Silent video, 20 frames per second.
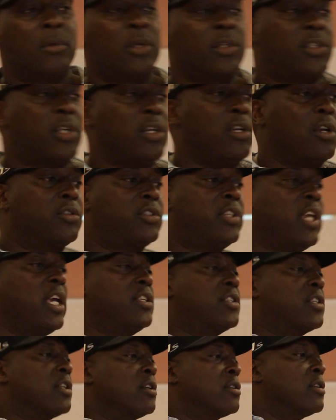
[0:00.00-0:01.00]
to your
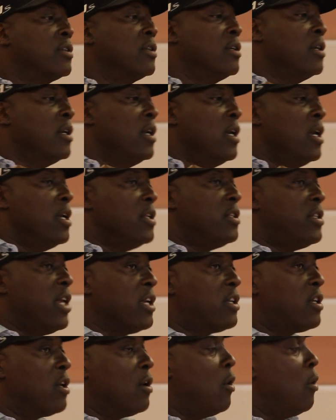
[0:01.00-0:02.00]
teachers,
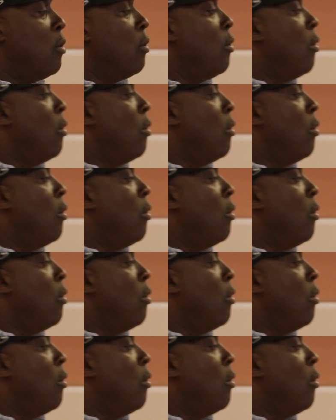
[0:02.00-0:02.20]
take your